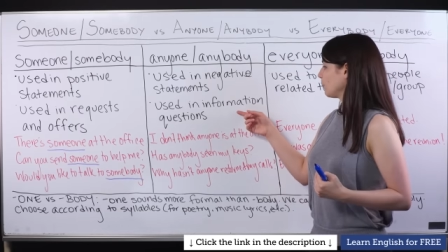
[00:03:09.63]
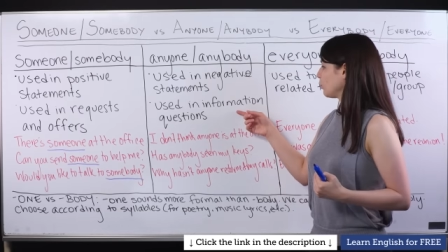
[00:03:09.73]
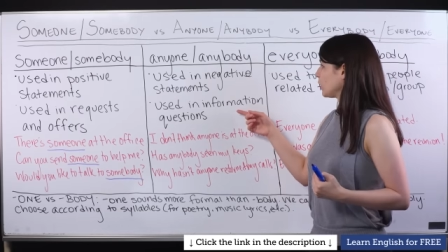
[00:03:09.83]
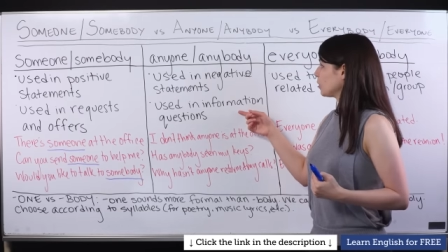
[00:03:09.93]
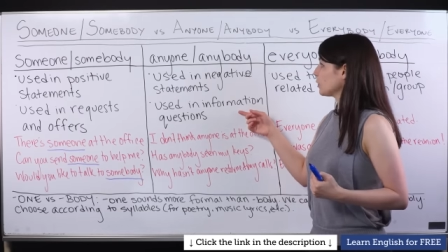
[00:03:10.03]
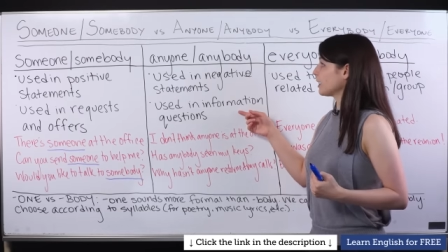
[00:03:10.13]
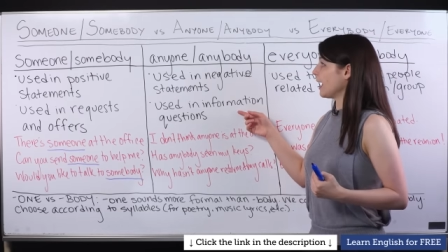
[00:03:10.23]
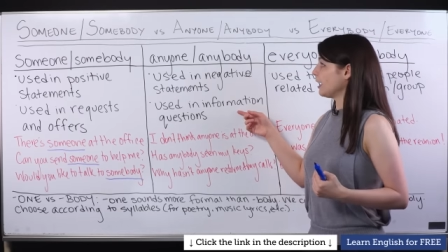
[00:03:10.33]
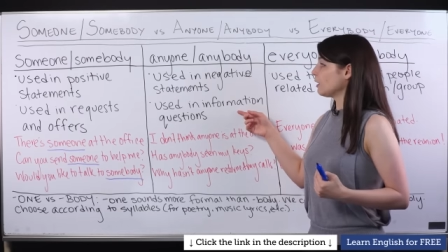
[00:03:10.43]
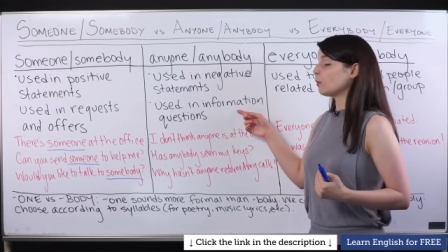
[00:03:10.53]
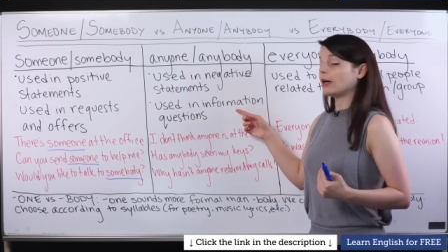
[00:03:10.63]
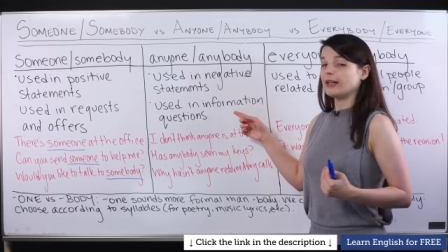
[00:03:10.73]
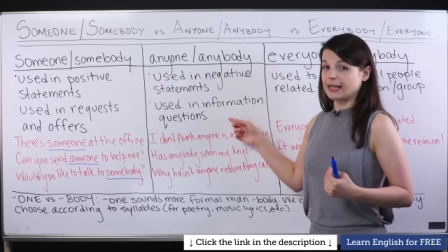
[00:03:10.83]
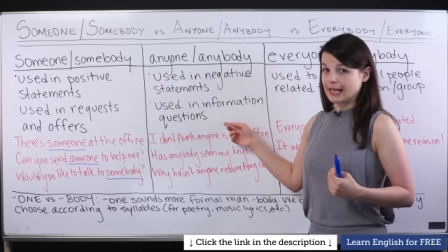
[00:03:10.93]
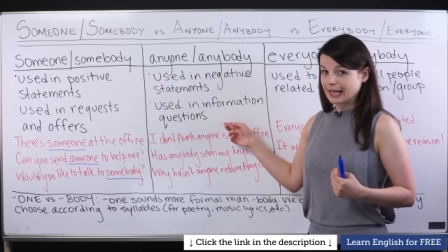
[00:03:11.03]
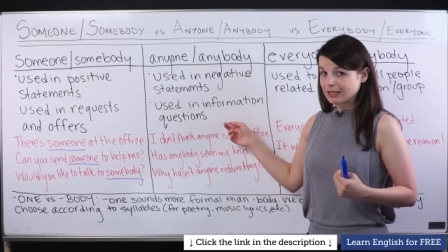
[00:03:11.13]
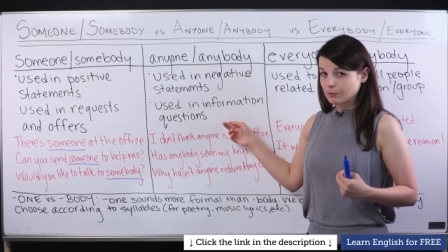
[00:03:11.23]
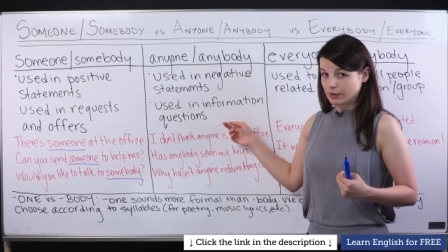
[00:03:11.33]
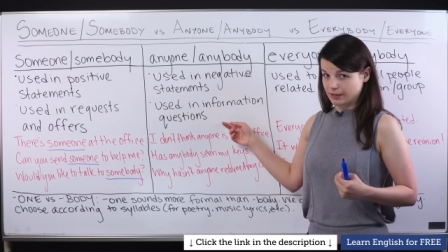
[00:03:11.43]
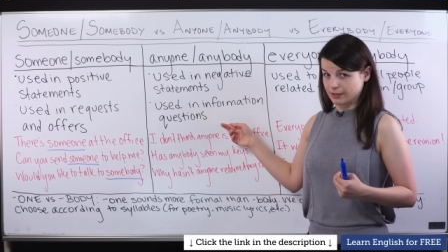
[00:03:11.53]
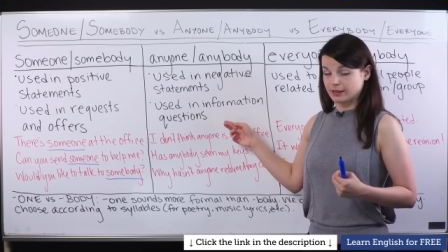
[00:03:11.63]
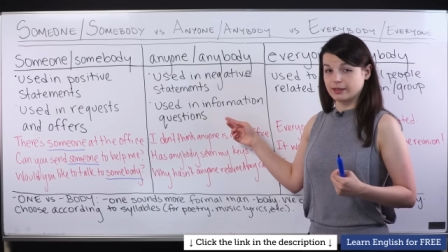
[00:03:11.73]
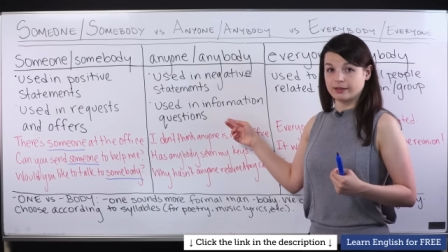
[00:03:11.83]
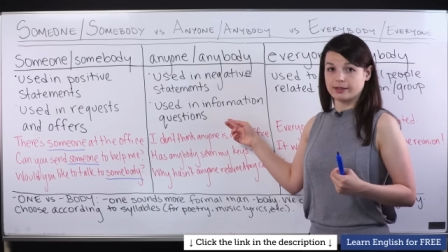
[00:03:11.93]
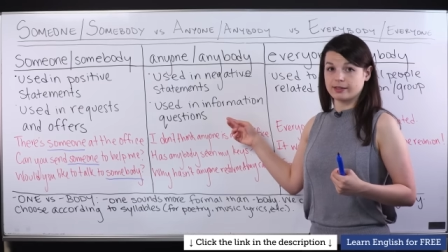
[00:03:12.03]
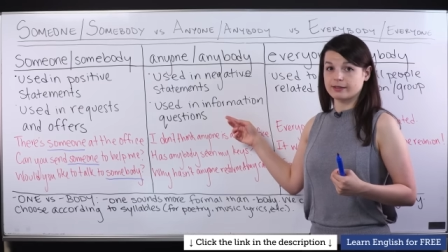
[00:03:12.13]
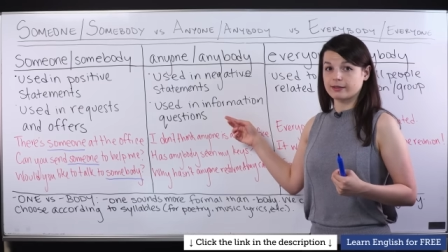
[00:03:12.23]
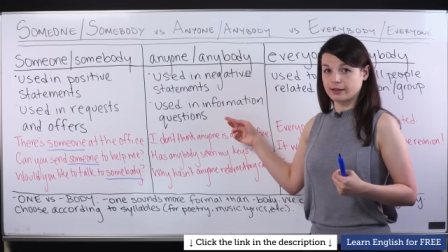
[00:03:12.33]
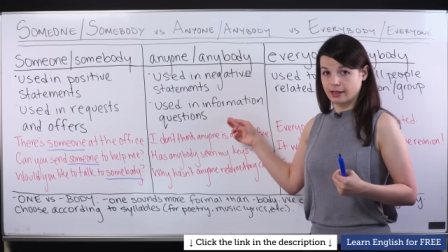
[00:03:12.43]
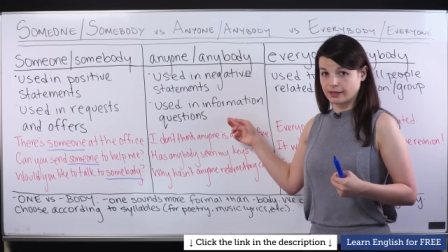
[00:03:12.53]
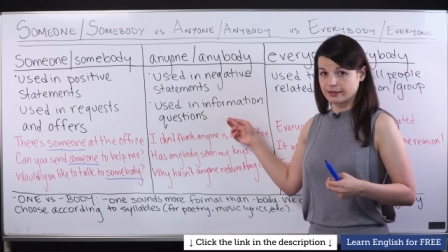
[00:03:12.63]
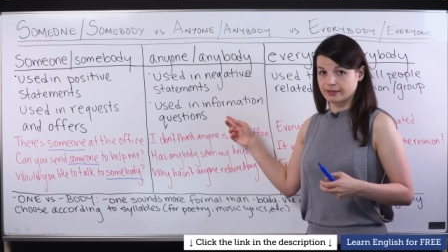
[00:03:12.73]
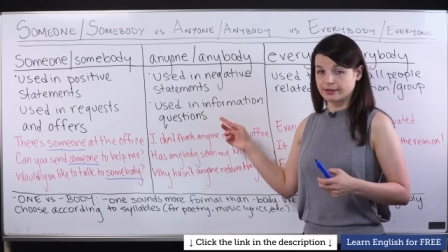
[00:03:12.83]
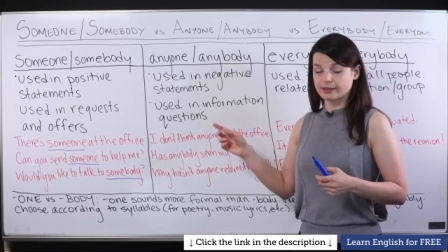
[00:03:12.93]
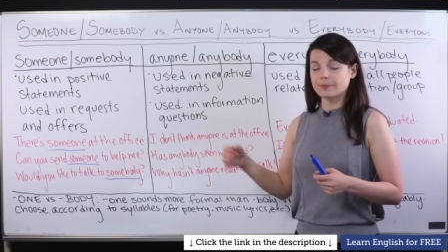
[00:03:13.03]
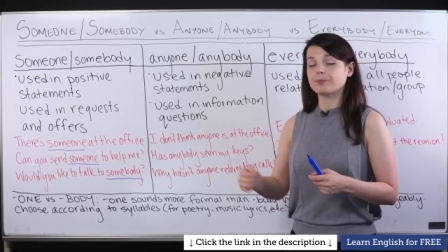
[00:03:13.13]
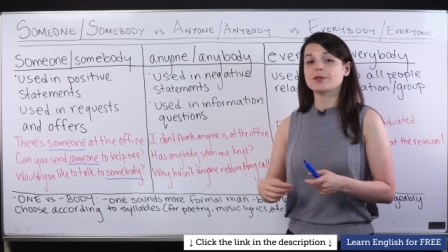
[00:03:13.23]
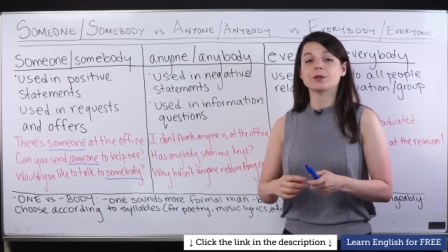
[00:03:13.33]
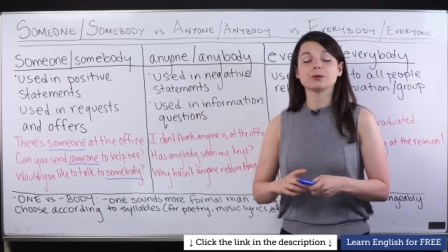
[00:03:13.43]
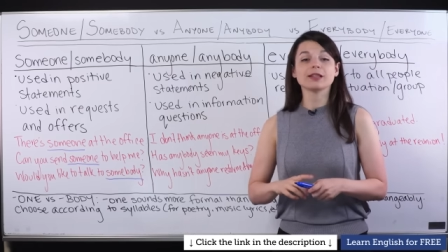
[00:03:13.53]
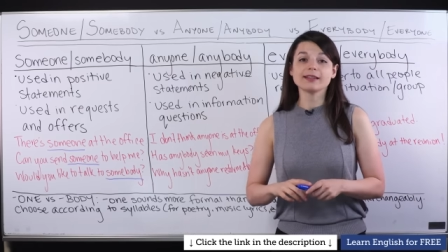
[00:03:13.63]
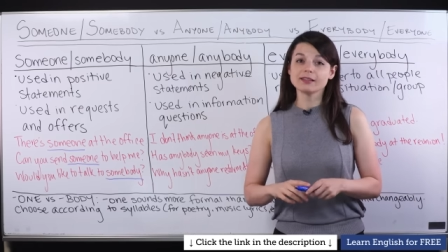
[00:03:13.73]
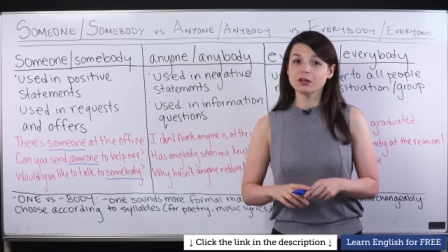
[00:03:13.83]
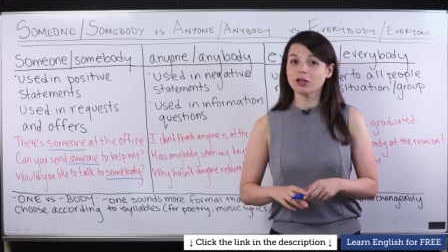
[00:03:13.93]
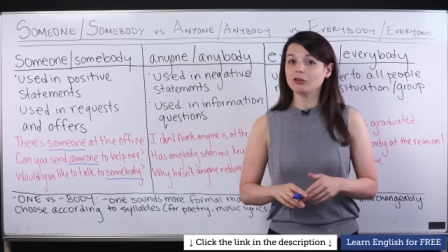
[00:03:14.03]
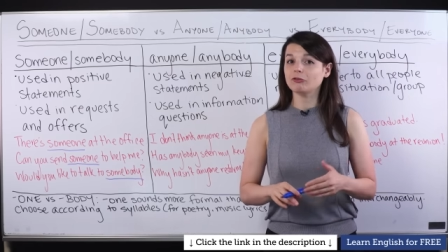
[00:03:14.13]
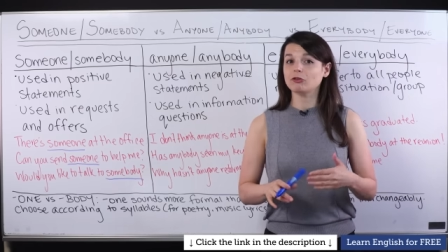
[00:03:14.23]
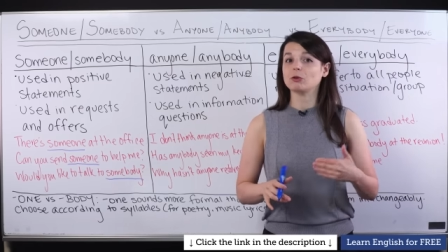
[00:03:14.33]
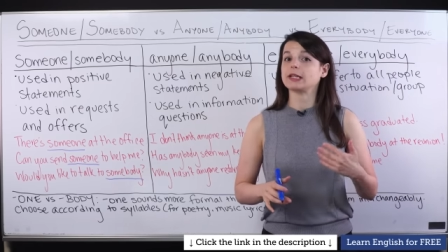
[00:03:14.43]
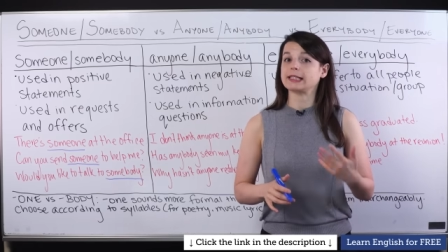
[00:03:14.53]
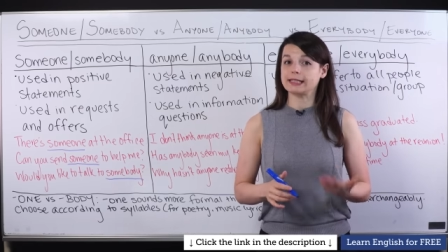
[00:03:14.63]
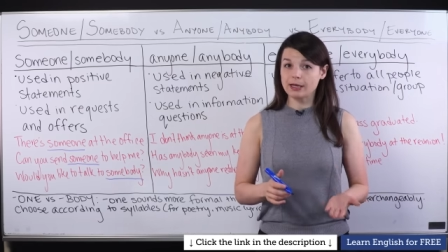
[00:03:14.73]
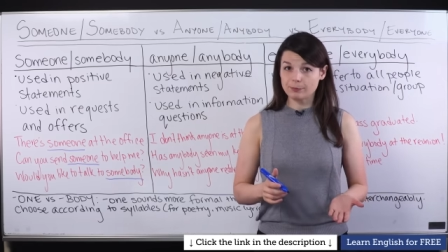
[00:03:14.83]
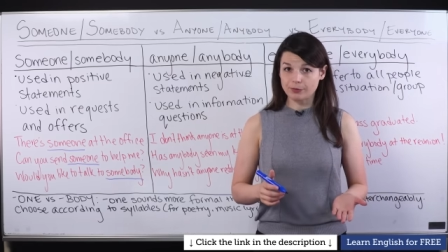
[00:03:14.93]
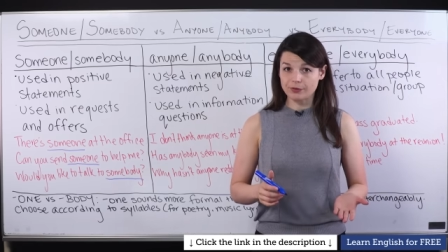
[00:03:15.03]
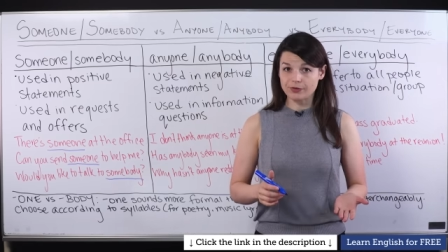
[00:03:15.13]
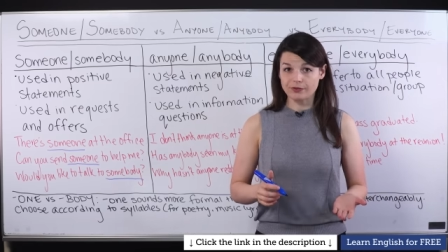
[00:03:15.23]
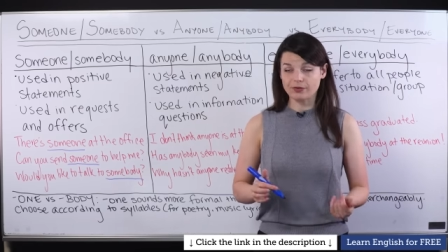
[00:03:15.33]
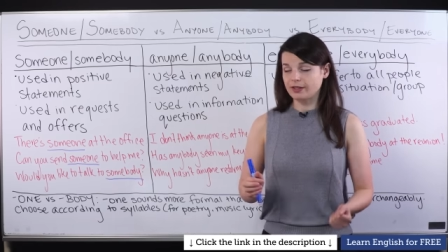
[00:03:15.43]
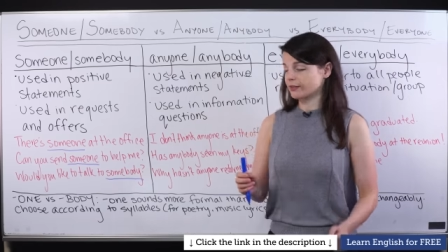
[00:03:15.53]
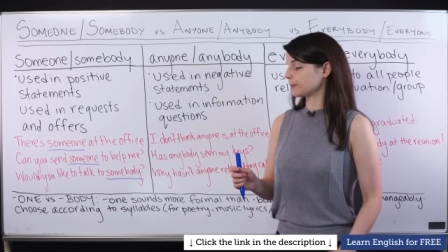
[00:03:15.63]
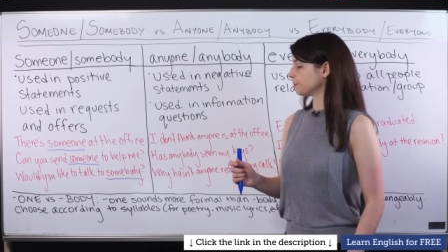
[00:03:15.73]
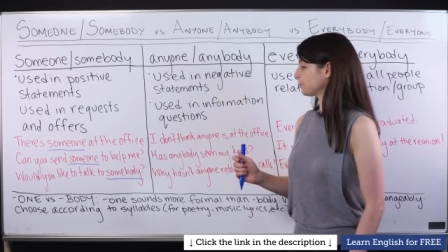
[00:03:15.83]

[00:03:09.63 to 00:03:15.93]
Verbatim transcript: We use anyone and anybody in these cases. So let's look at a few examples of this.